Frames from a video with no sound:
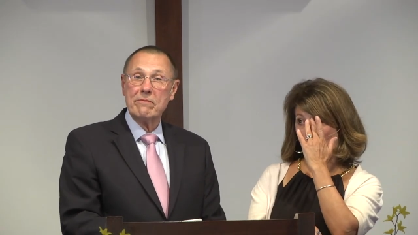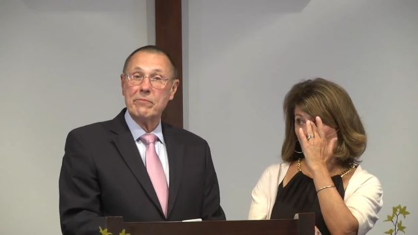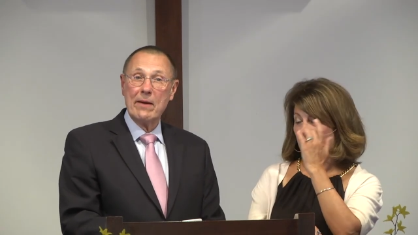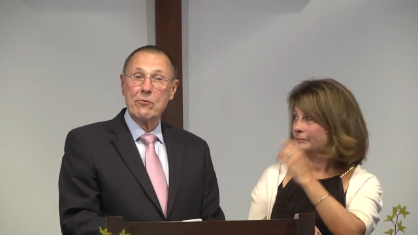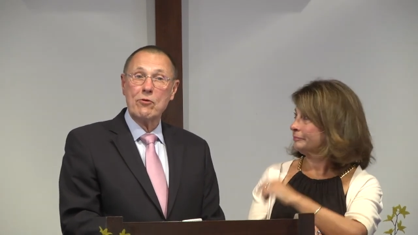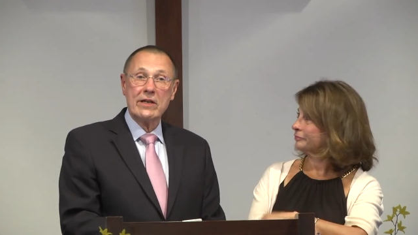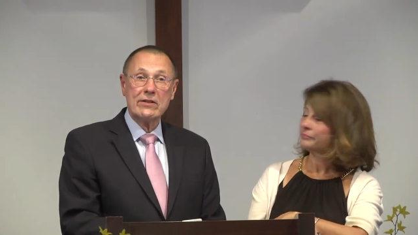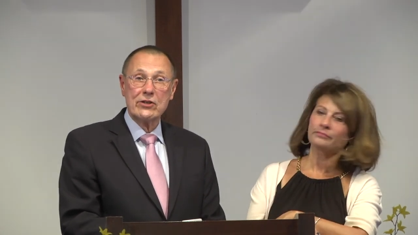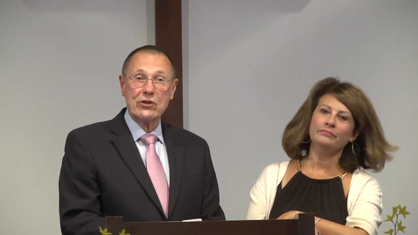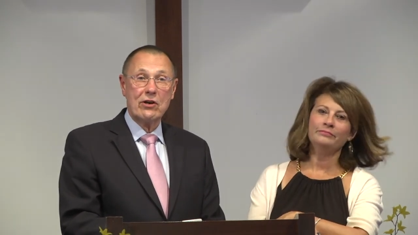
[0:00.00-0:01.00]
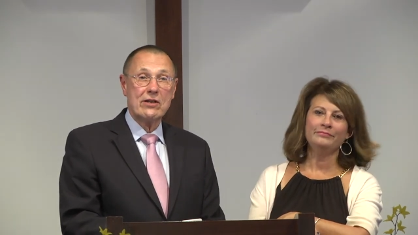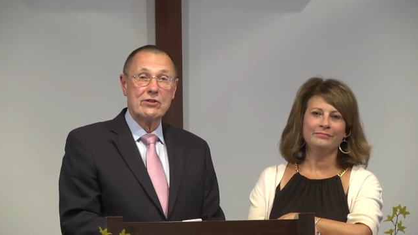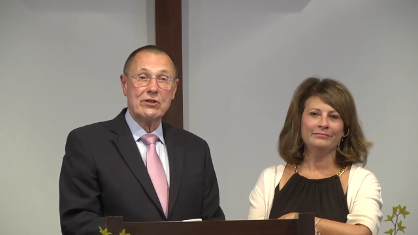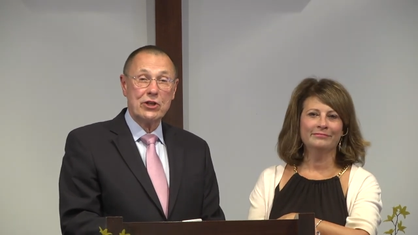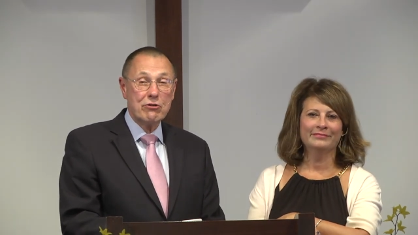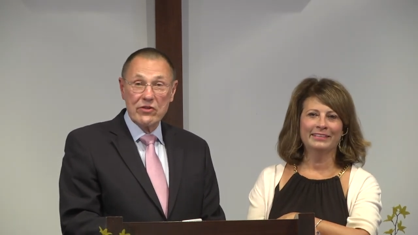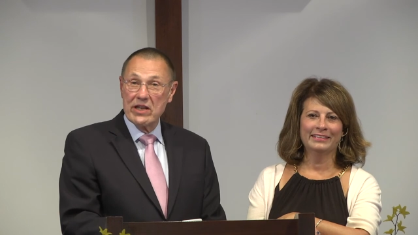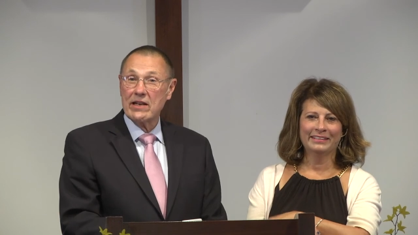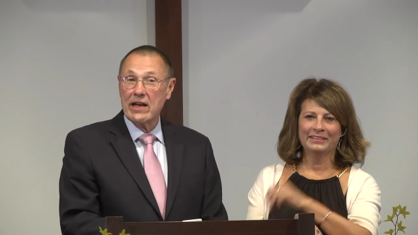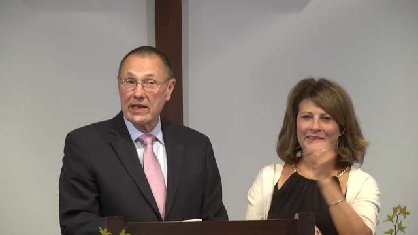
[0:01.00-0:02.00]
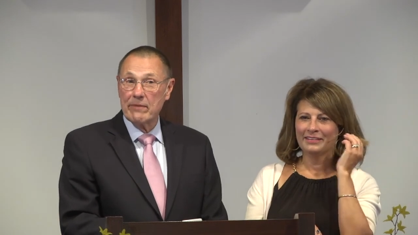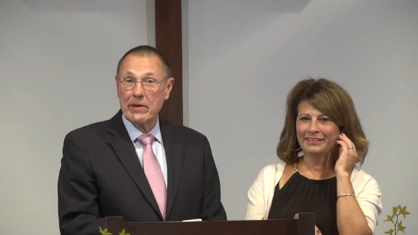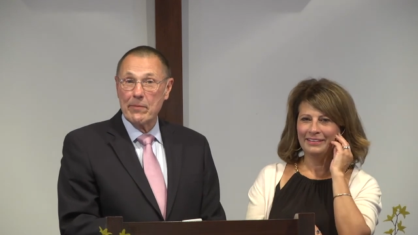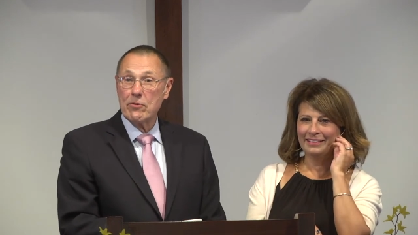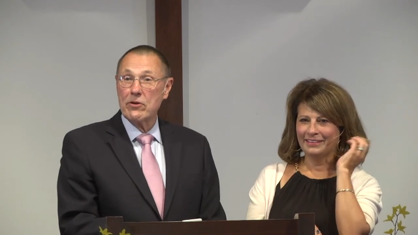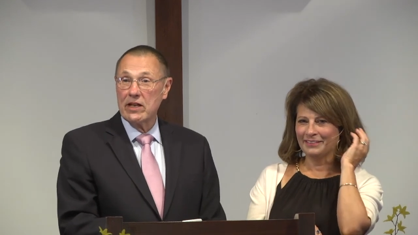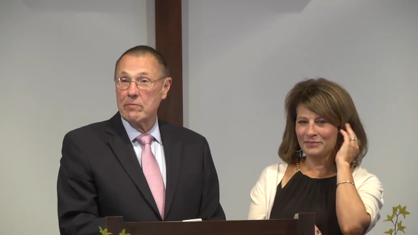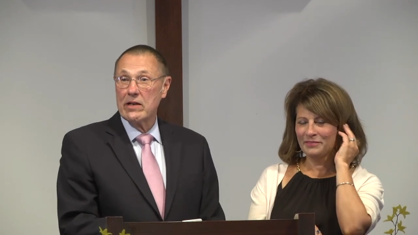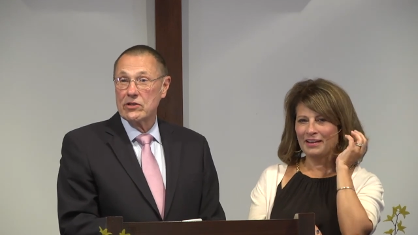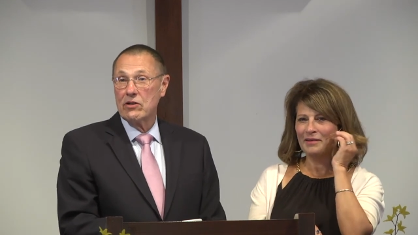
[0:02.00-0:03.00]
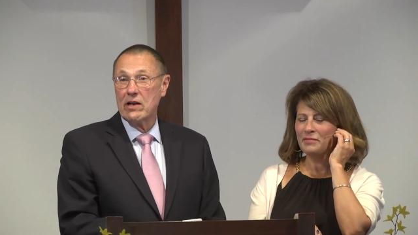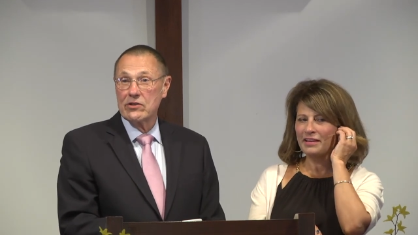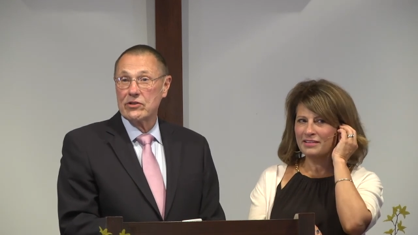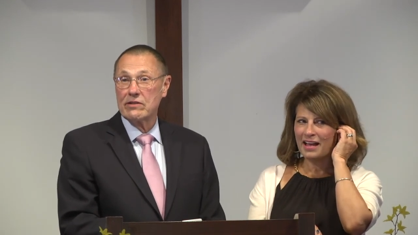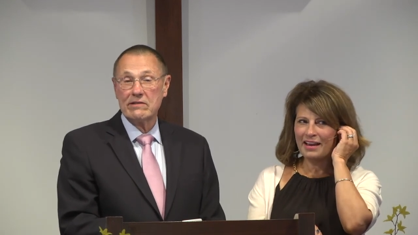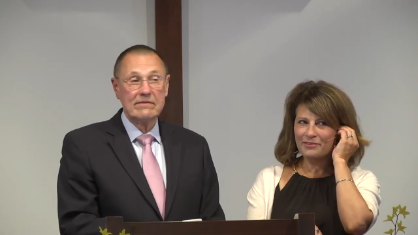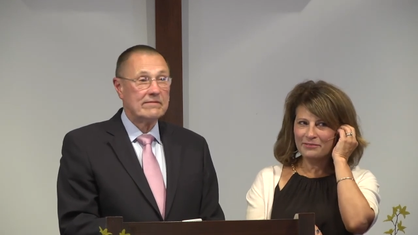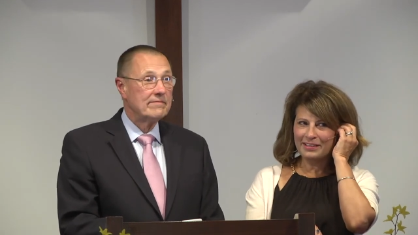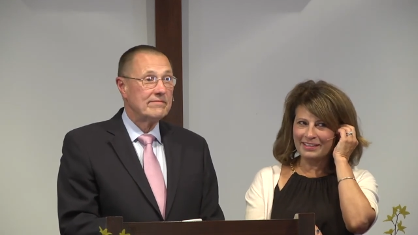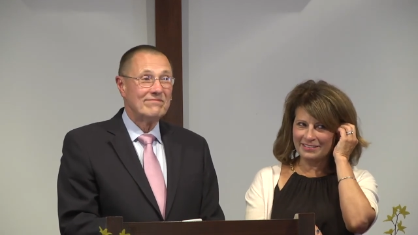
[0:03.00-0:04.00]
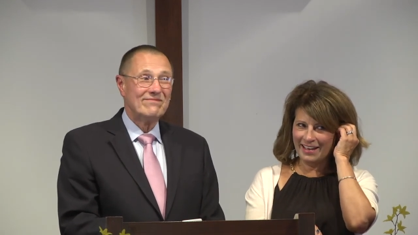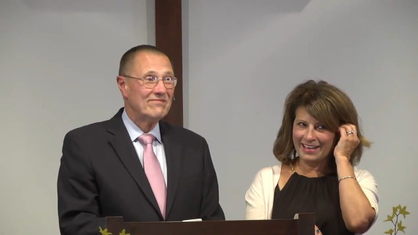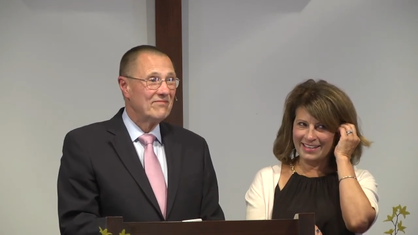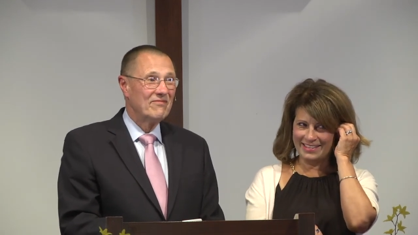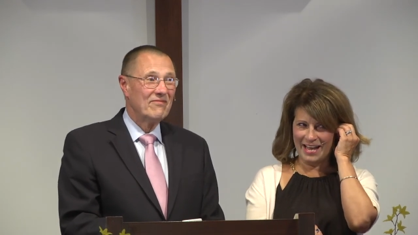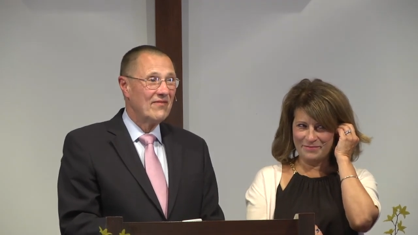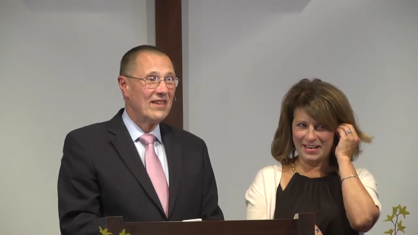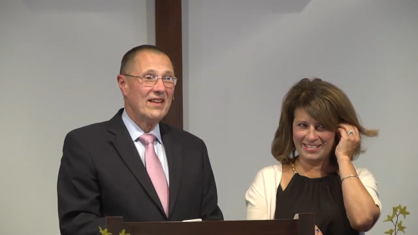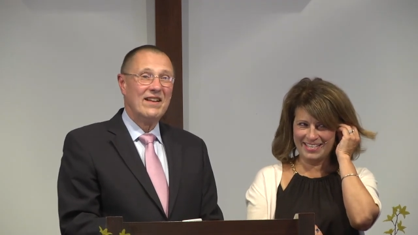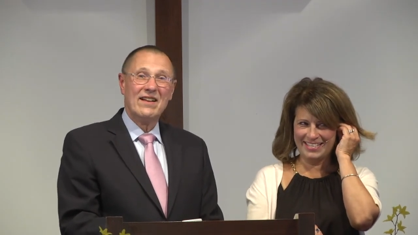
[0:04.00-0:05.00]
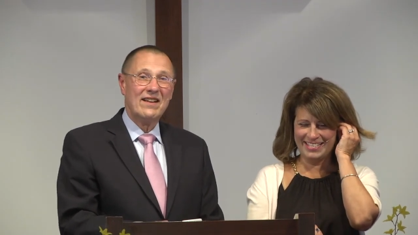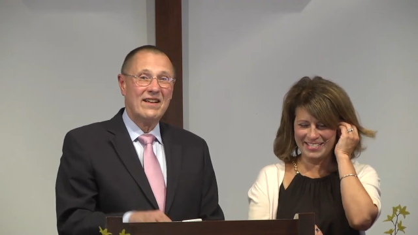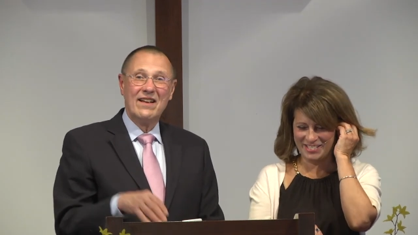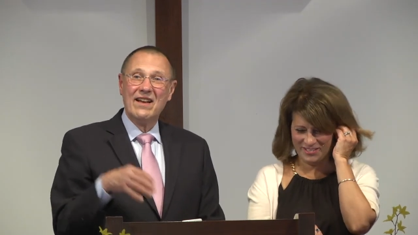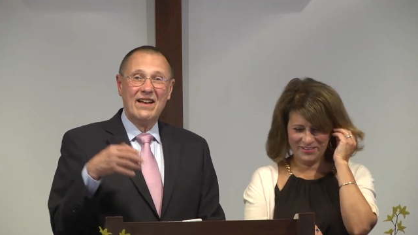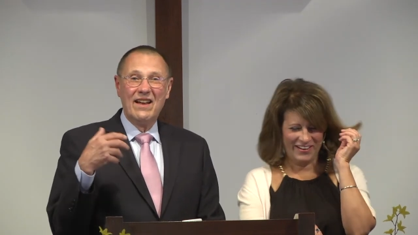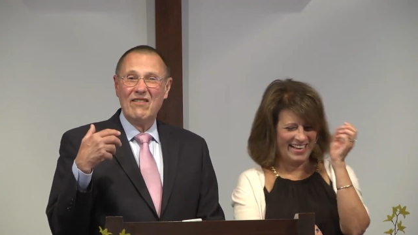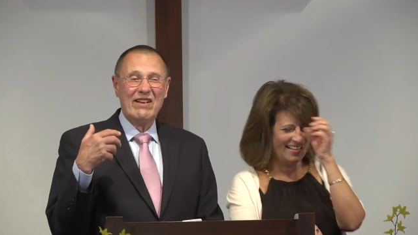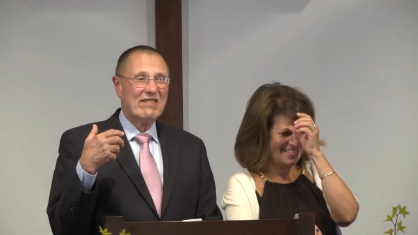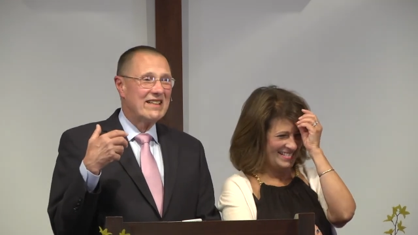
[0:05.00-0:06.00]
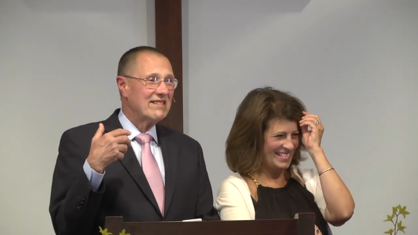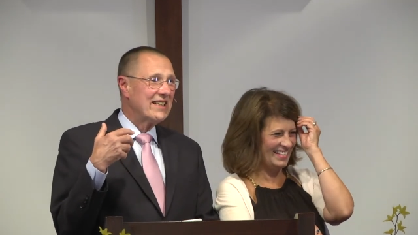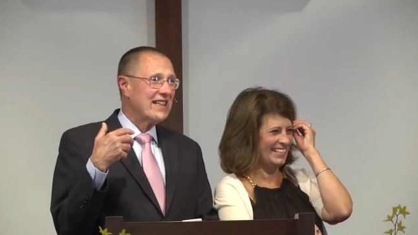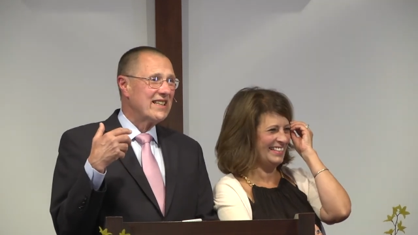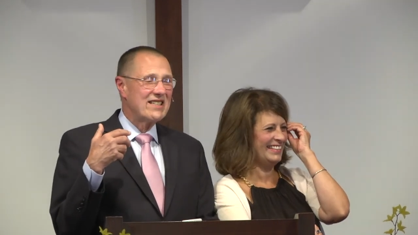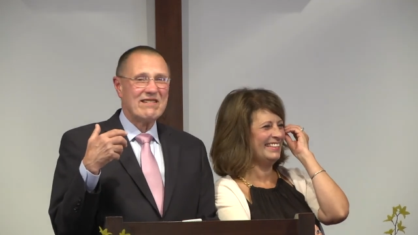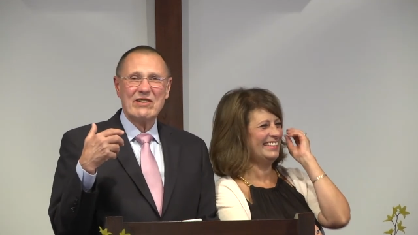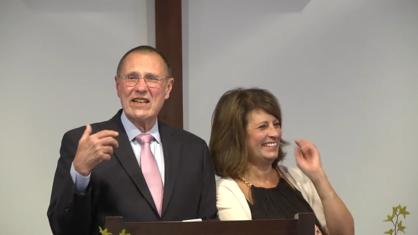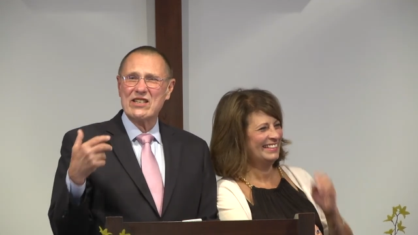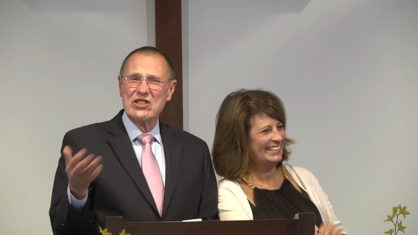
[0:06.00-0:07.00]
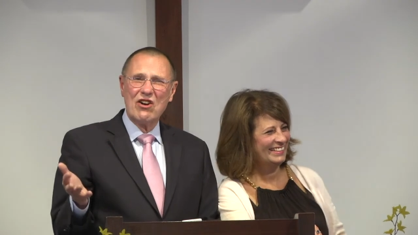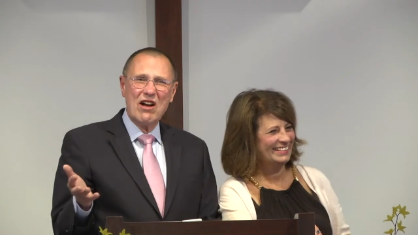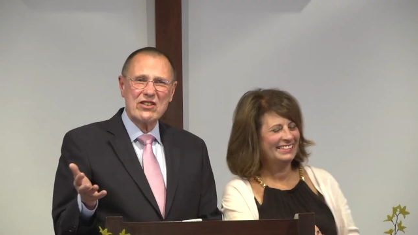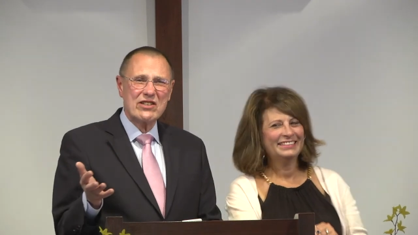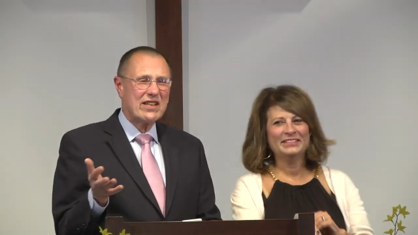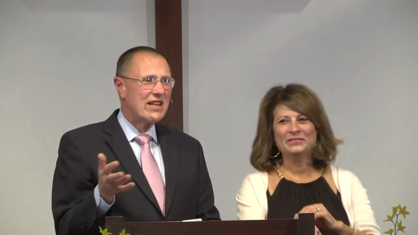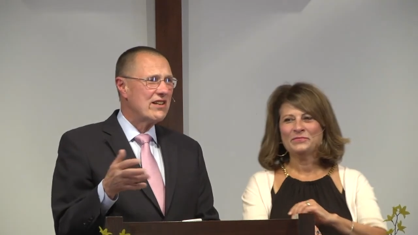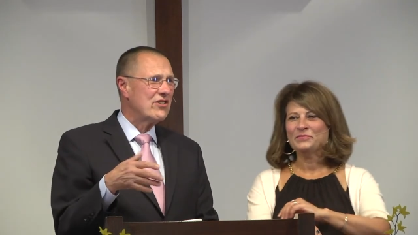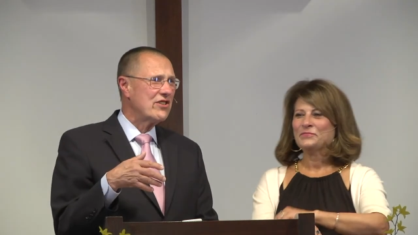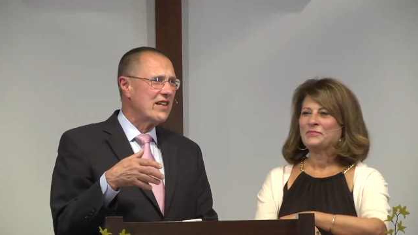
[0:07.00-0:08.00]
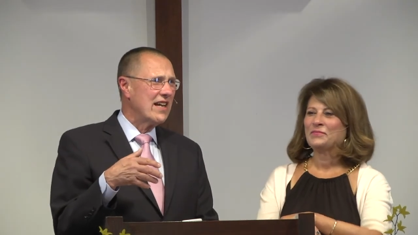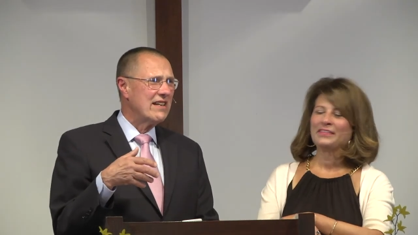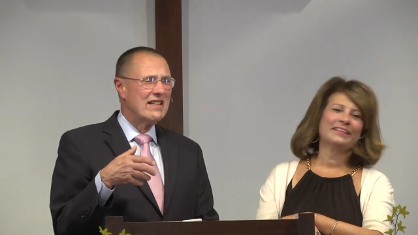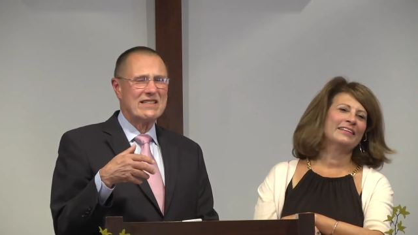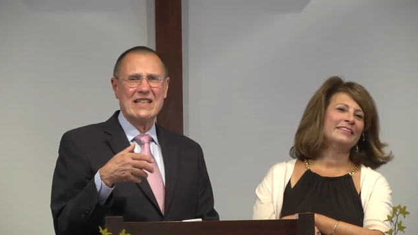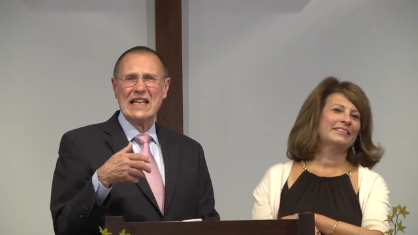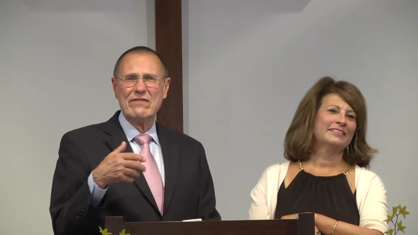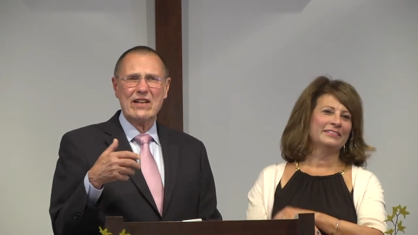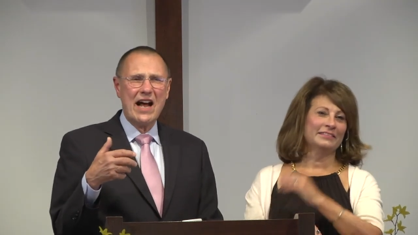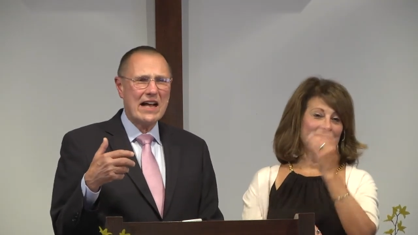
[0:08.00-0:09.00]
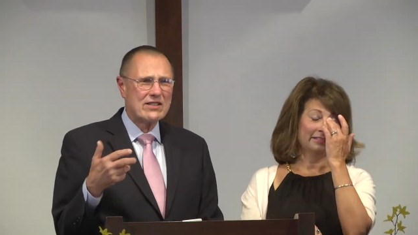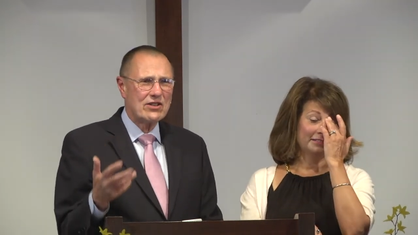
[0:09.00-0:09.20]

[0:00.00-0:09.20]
Speaker 1: pepperoni in the sauce. Do you think I get pepperoni in my sauce? Like I don't really like it that much in the sauce. we, get, we, get this, we, get, sausage, and it's not even hot